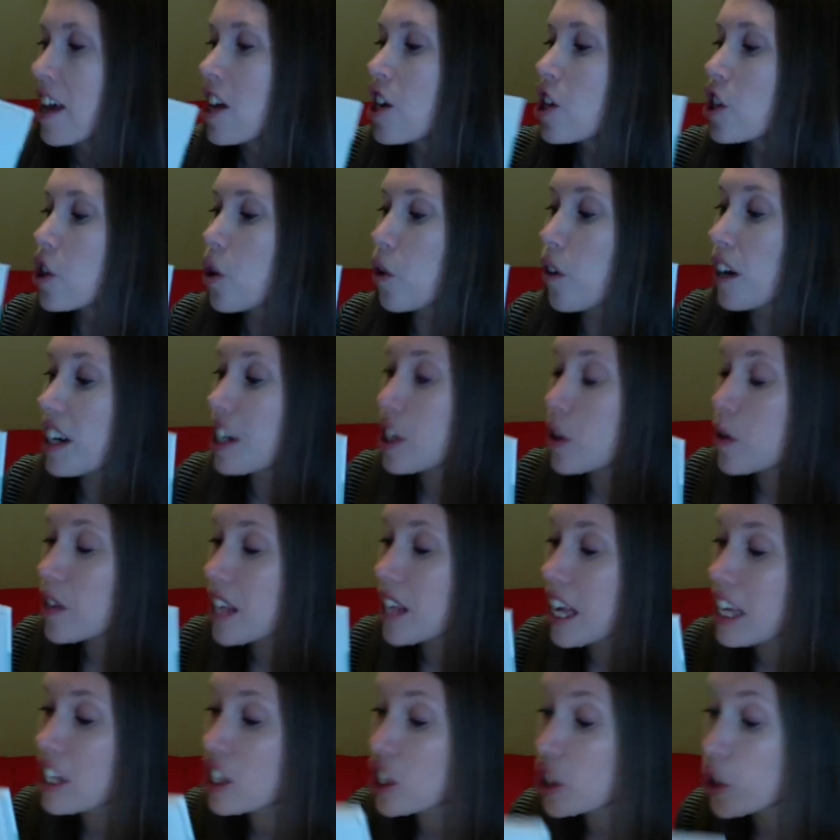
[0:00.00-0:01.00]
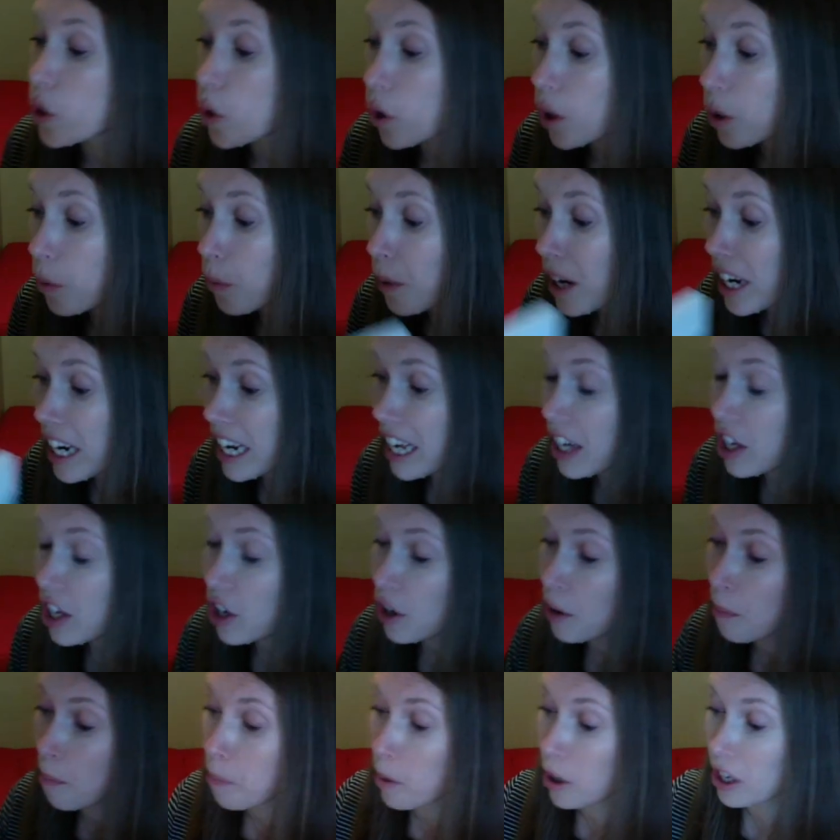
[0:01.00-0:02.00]
So grade 2s, as you're reading
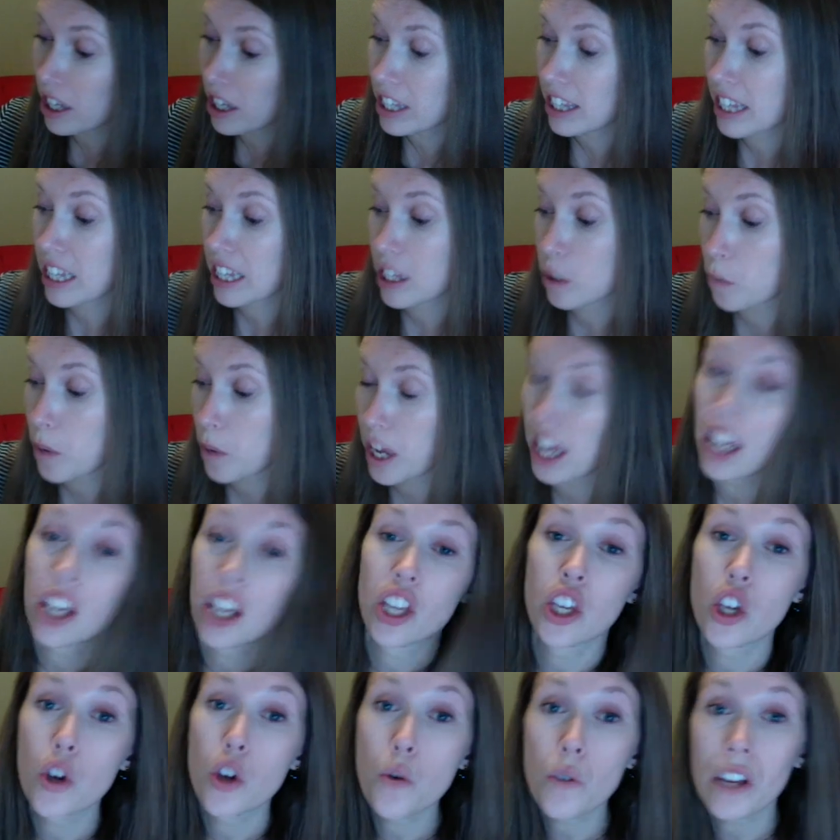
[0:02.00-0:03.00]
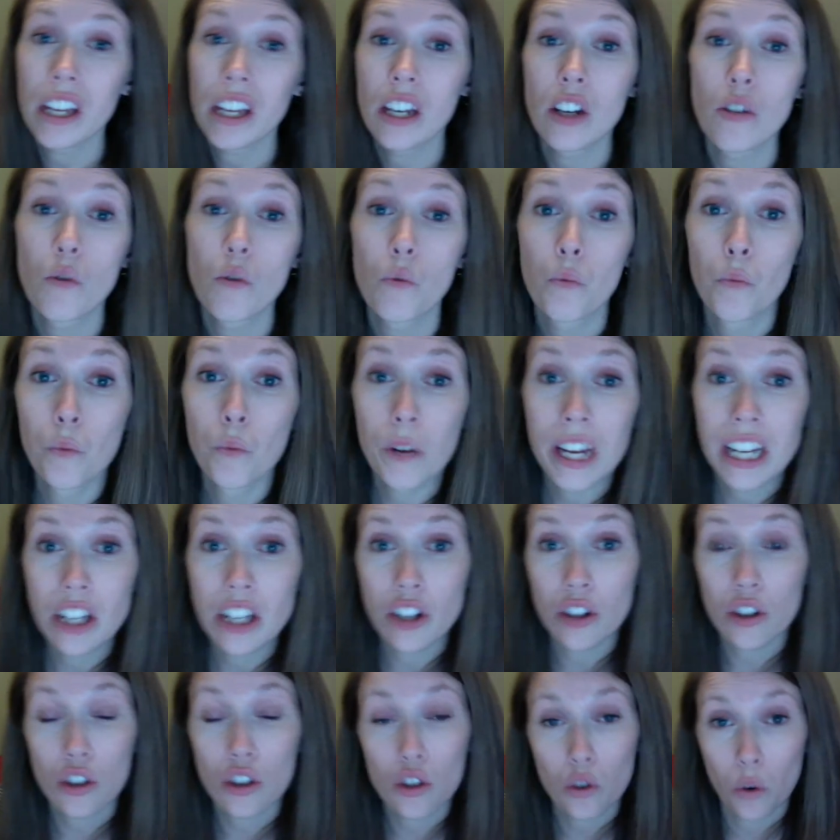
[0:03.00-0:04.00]
your books this week, you can read
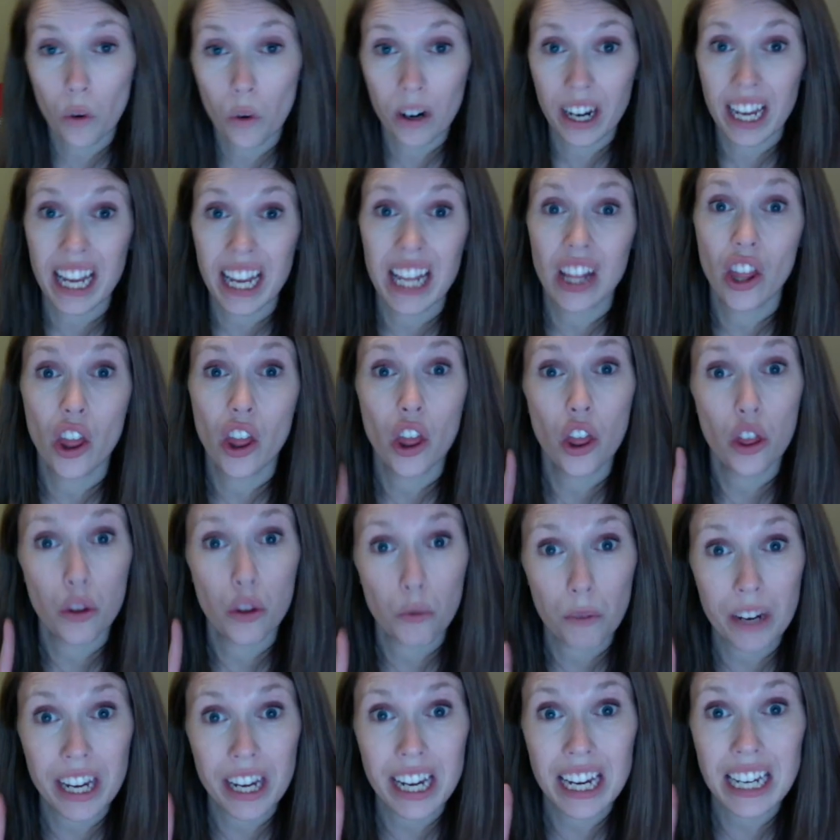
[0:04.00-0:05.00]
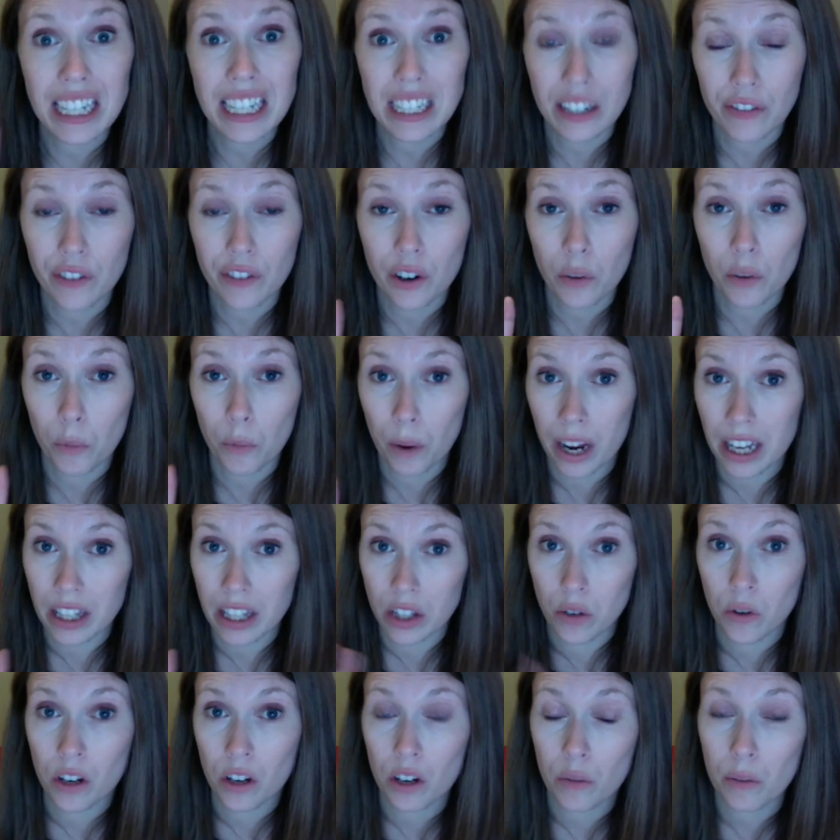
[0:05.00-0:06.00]
your story in 3 different ways. You
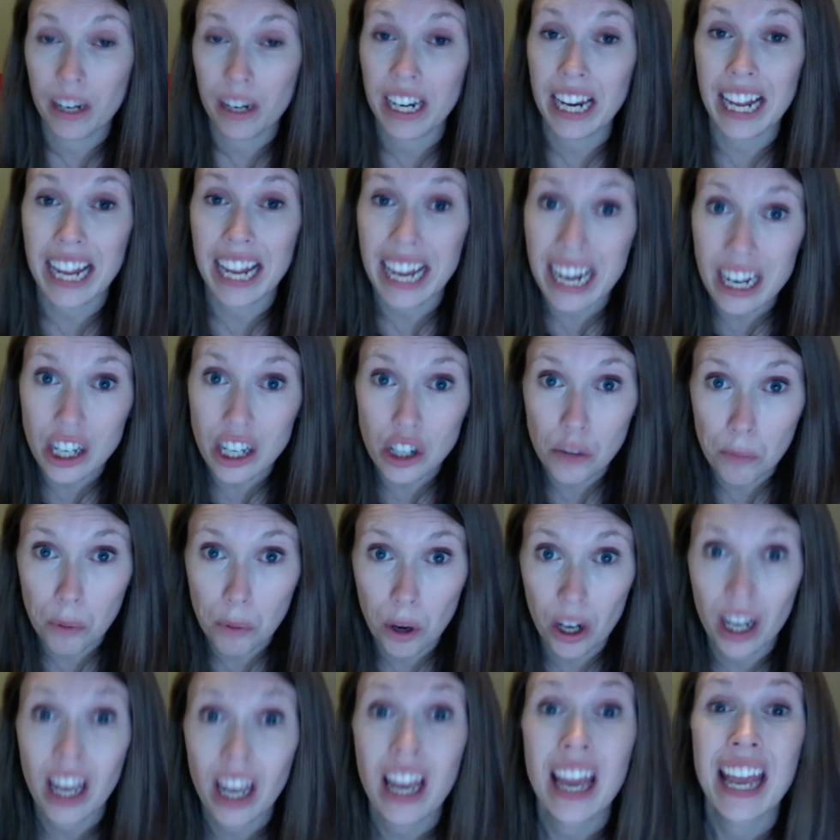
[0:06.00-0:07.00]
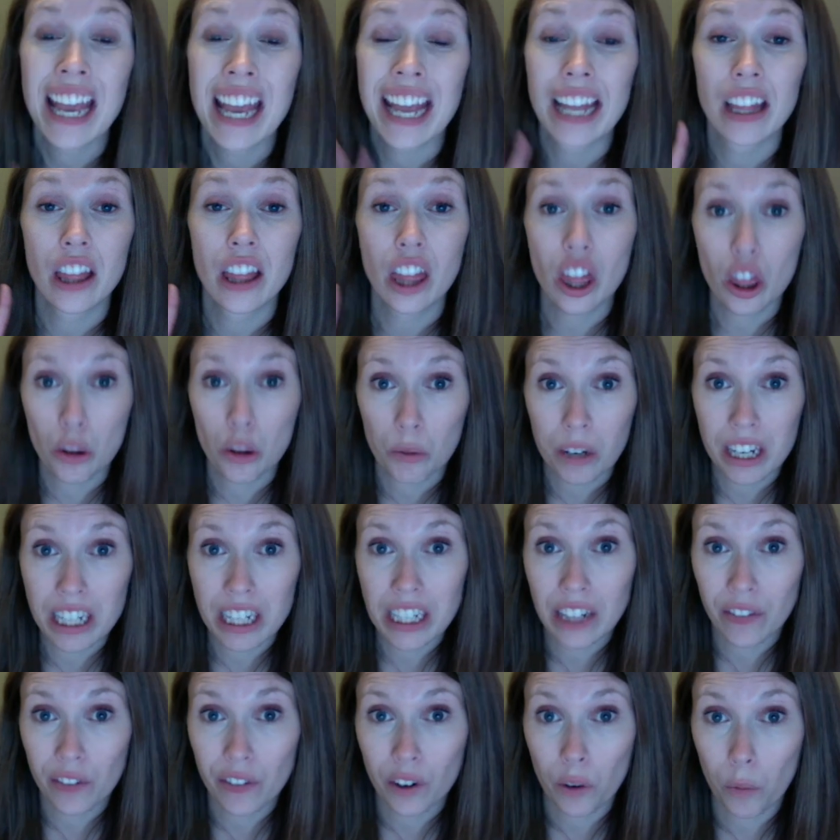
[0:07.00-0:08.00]
can read each book in 3
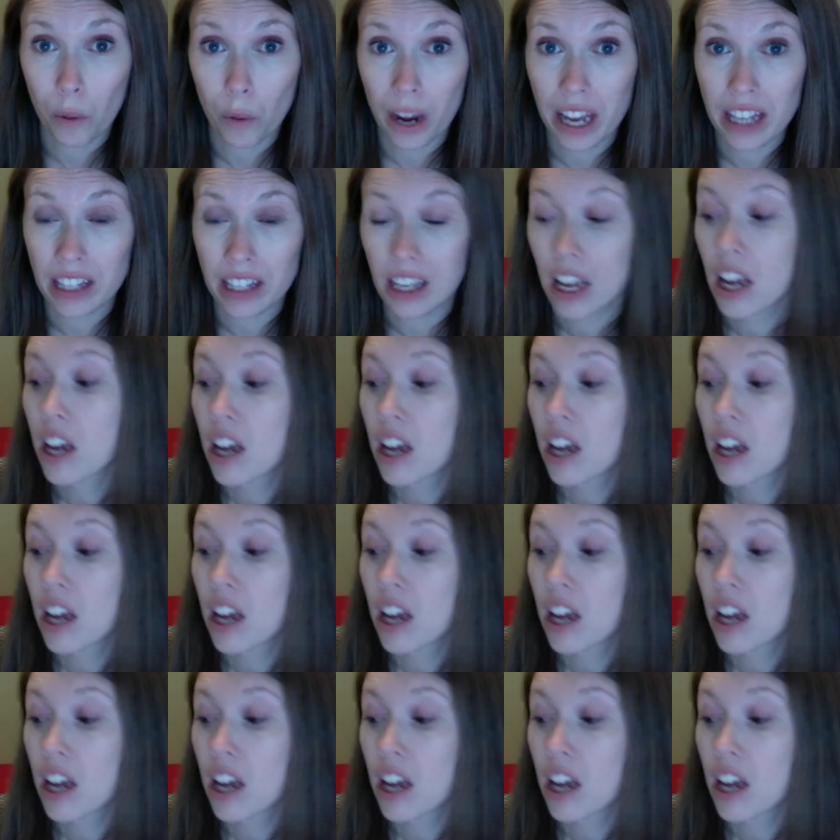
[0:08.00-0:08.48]
different ways.